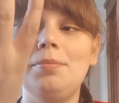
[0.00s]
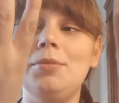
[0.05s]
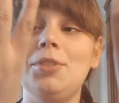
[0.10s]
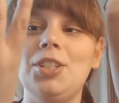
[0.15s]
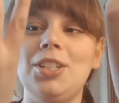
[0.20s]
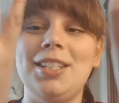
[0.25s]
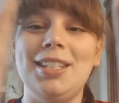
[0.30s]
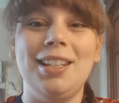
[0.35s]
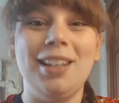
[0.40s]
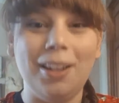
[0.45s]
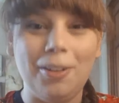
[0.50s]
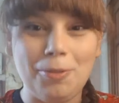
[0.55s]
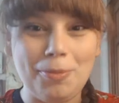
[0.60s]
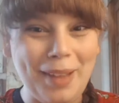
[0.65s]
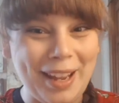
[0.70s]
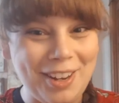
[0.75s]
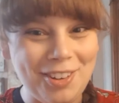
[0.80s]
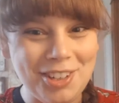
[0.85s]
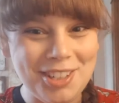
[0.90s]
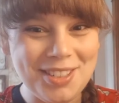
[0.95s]
Just to give
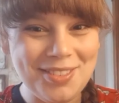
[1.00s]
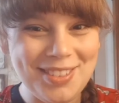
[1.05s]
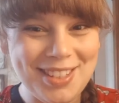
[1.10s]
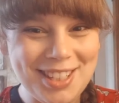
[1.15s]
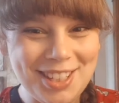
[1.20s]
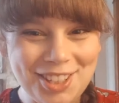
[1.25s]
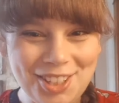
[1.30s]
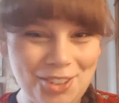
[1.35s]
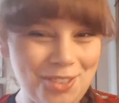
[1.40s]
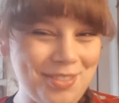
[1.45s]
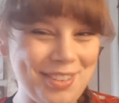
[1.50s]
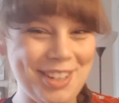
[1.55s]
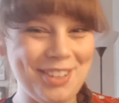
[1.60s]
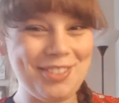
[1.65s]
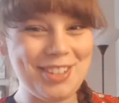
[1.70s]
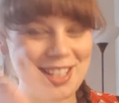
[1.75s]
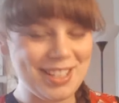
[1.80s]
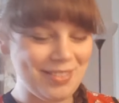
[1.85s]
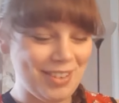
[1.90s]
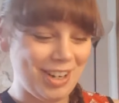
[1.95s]
my Christmas a little bit of
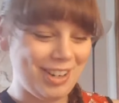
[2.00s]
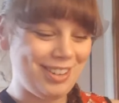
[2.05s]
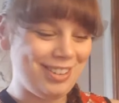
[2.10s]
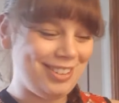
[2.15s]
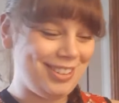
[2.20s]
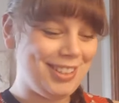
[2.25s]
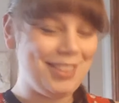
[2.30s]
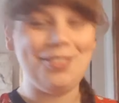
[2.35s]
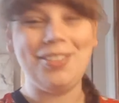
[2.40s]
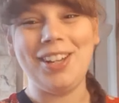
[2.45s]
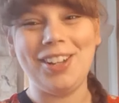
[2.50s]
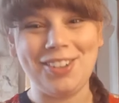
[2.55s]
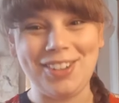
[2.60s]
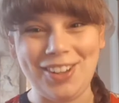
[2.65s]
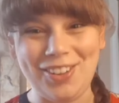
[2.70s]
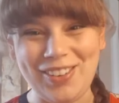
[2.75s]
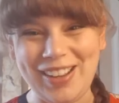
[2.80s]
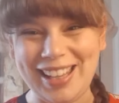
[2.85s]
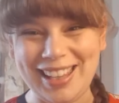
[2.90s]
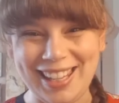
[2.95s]
a sparkle. We all
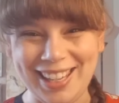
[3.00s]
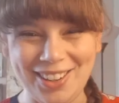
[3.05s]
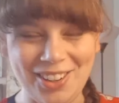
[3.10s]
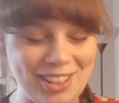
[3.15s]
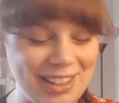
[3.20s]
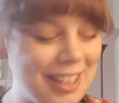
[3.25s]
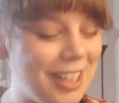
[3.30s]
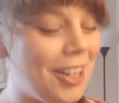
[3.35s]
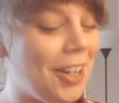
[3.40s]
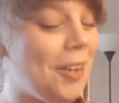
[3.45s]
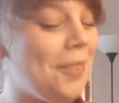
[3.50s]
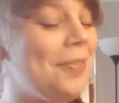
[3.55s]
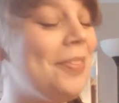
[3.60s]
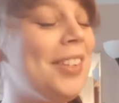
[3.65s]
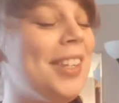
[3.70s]
know I like glitter.